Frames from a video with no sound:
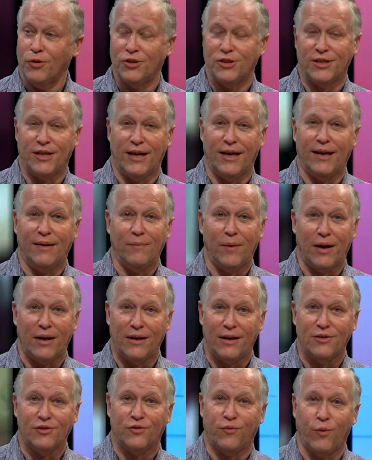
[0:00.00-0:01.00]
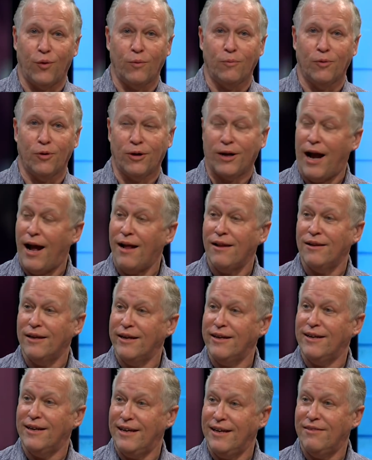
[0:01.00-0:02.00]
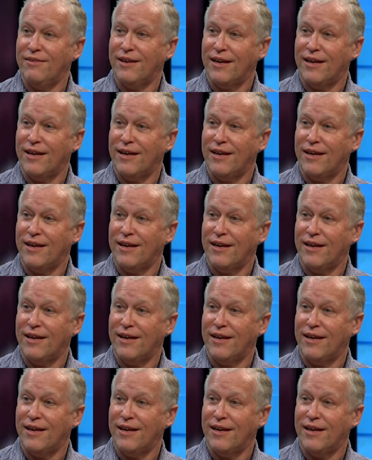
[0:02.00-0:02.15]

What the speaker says: team and his former colleague Keith